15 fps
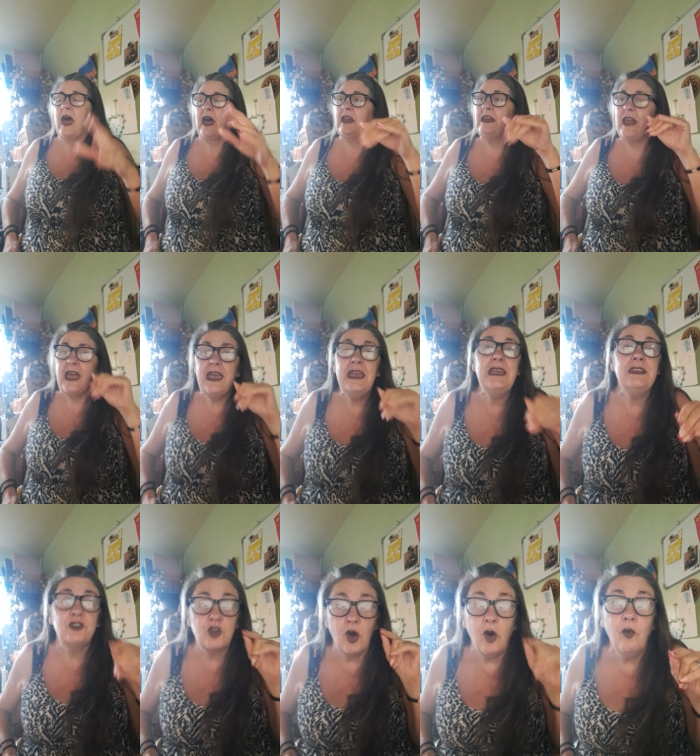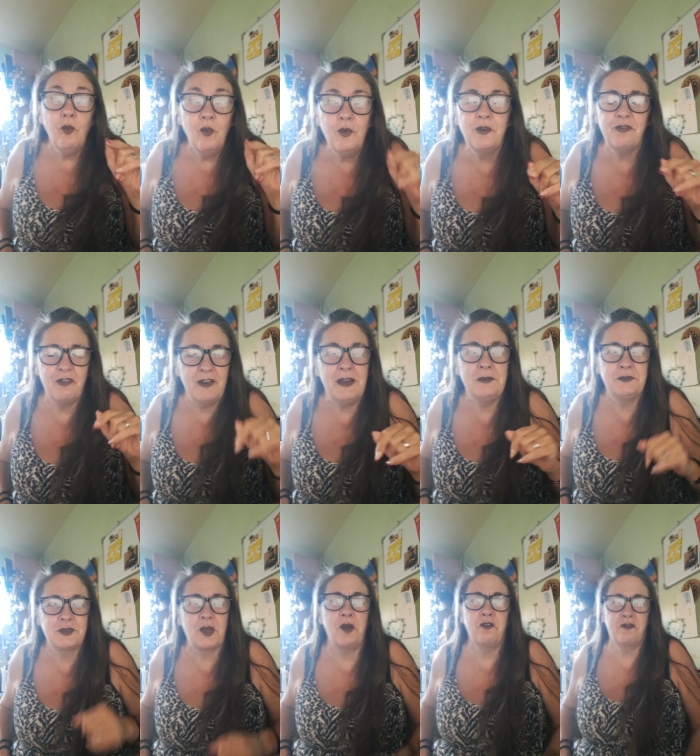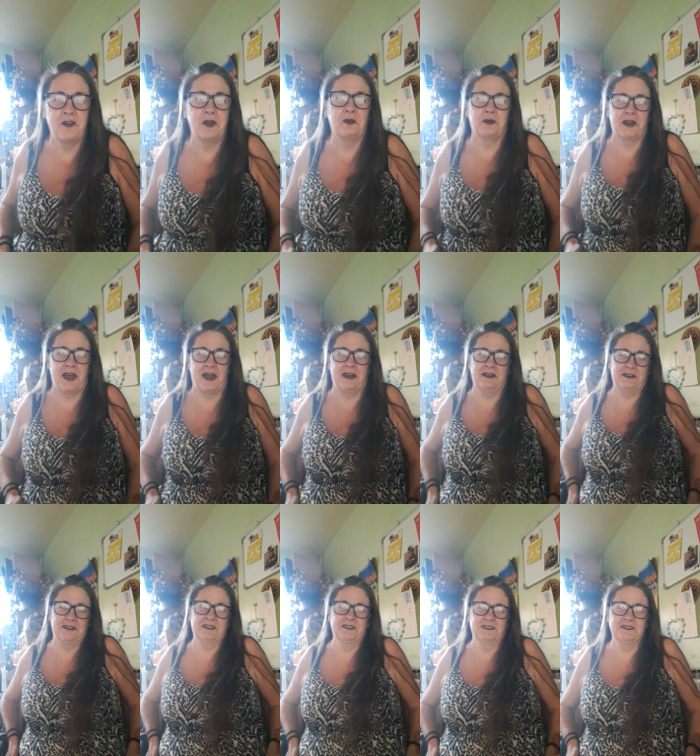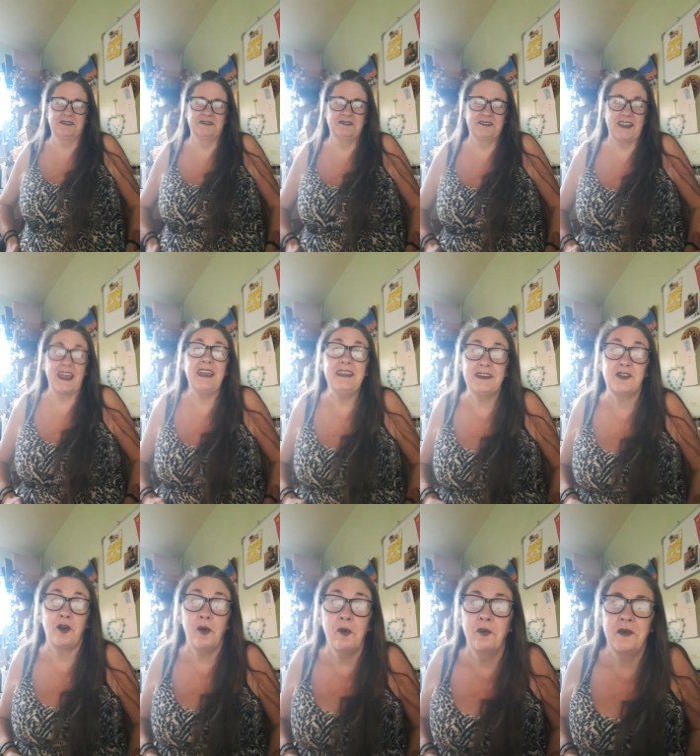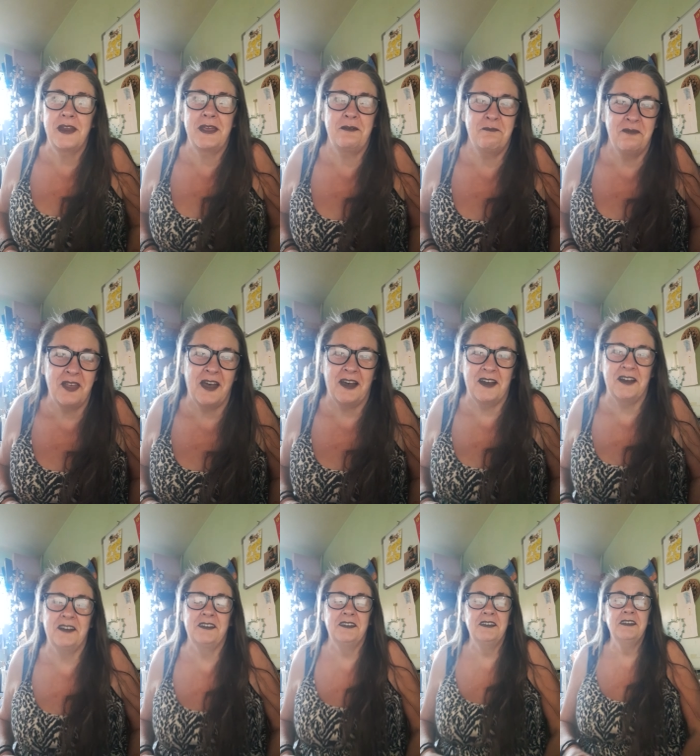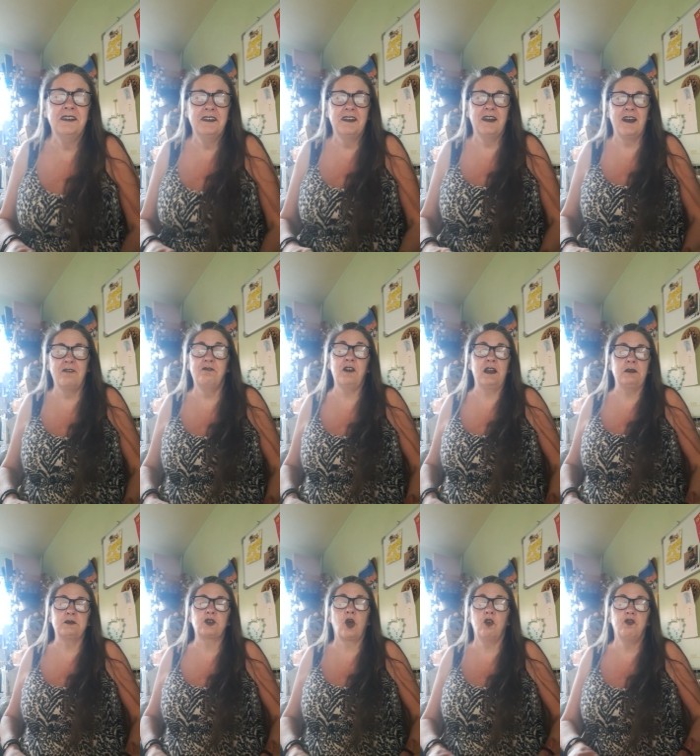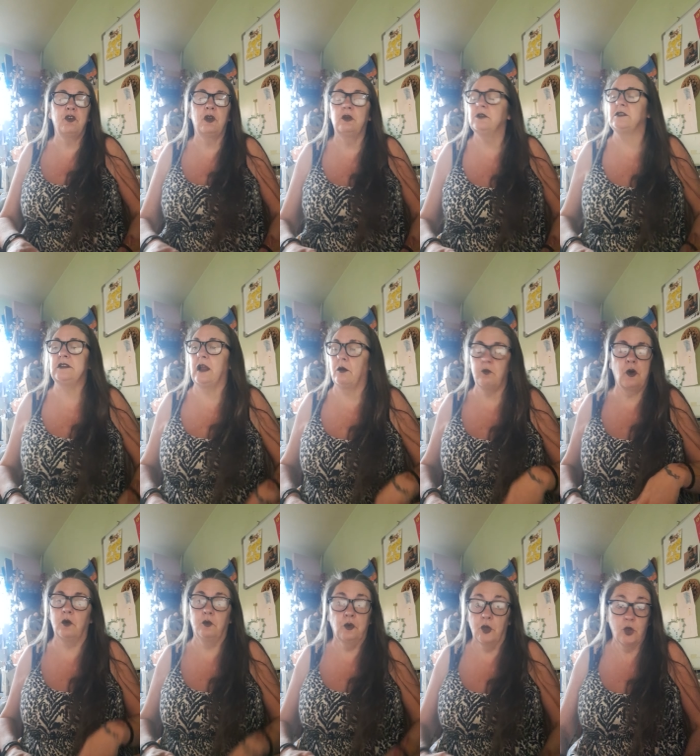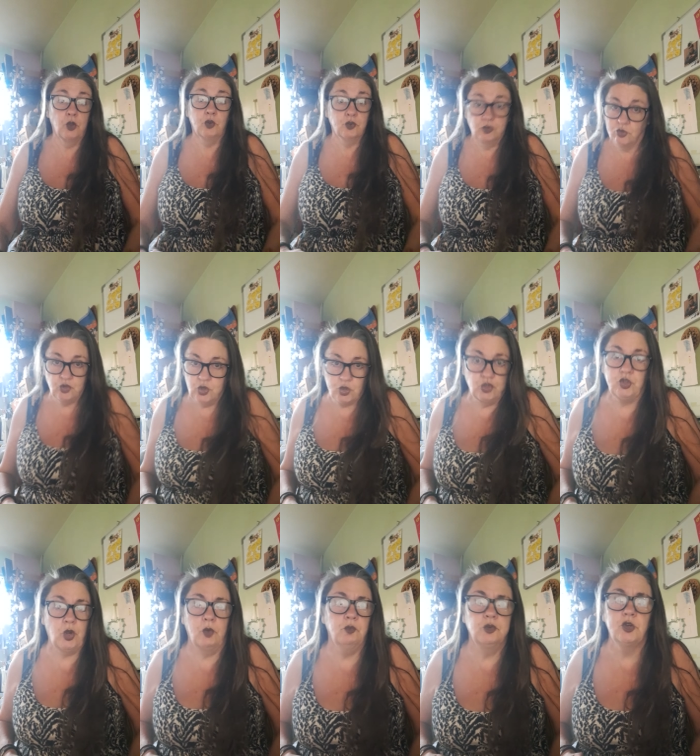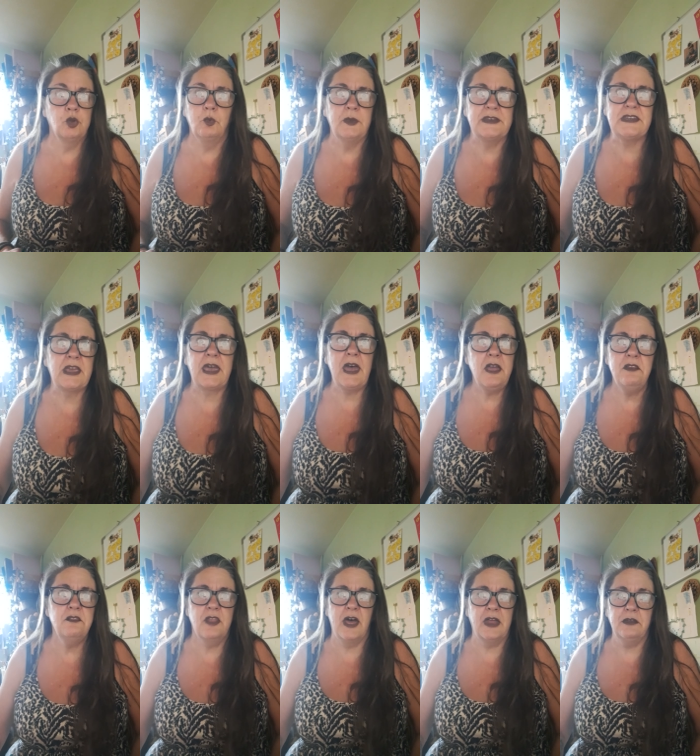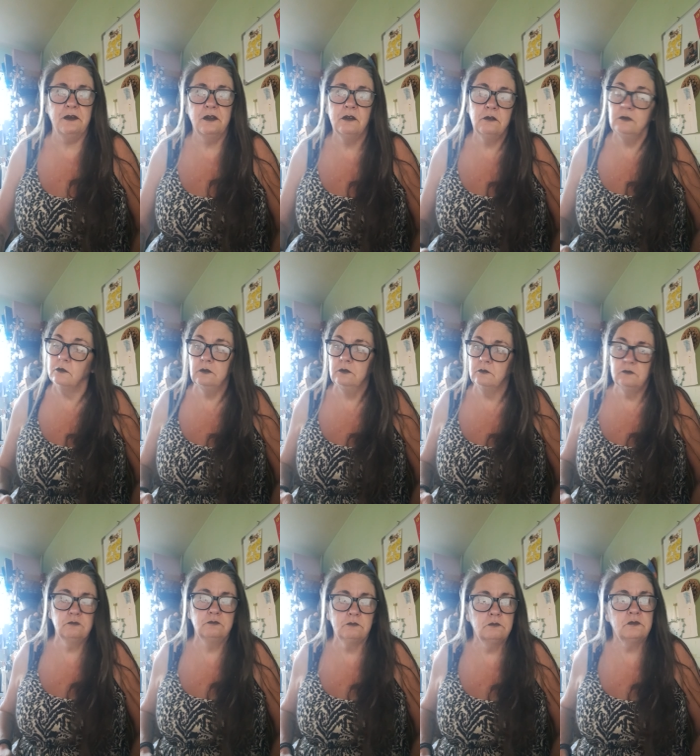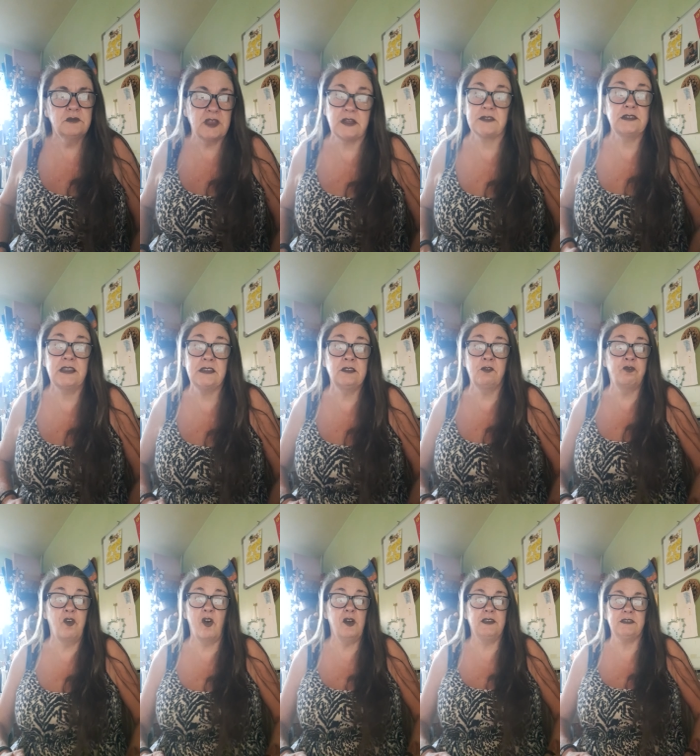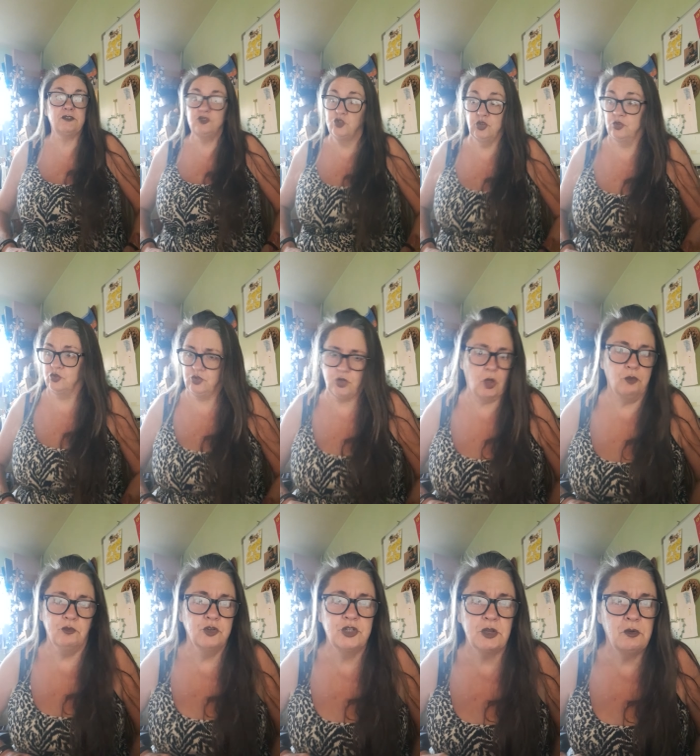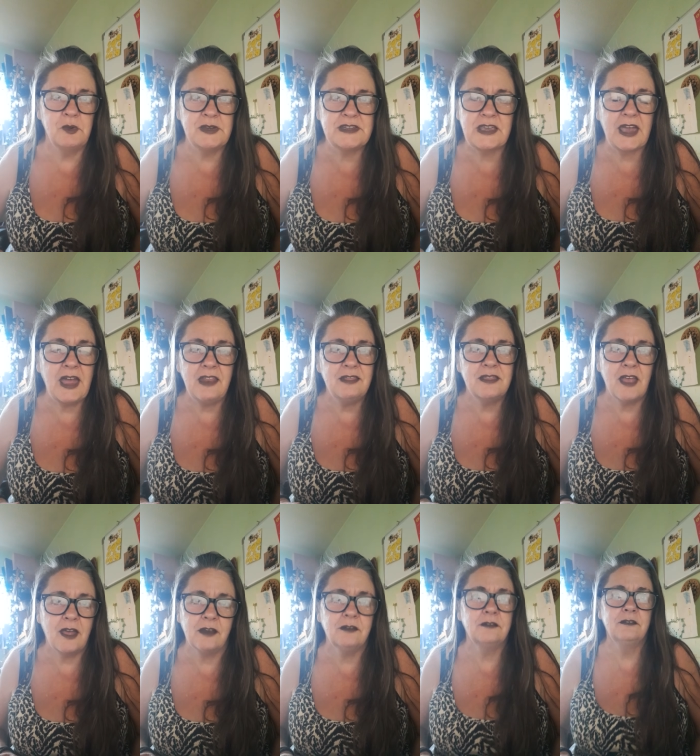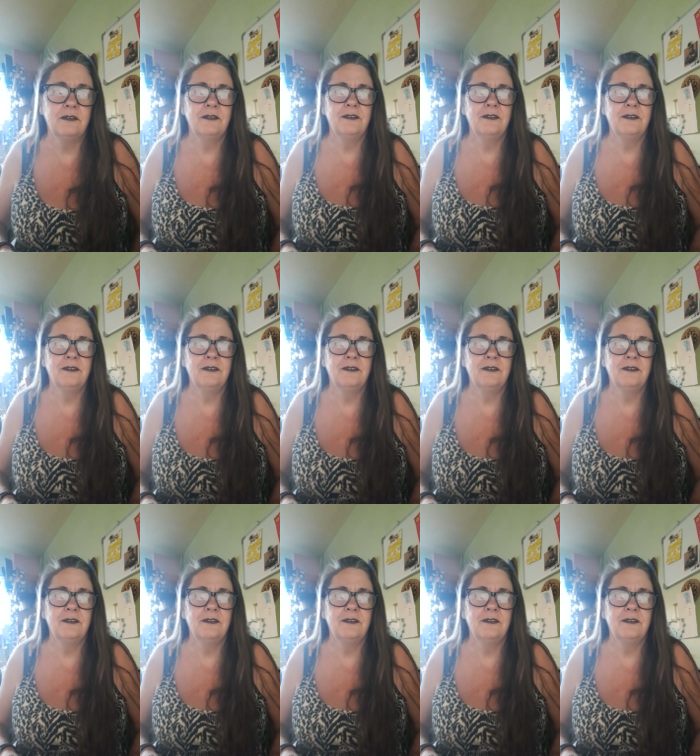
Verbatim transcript: And he told Philip Schofield that. He told him that. And Philip Schofield was like, well, just don't do it again then. That's his advice. Just don't do it again then.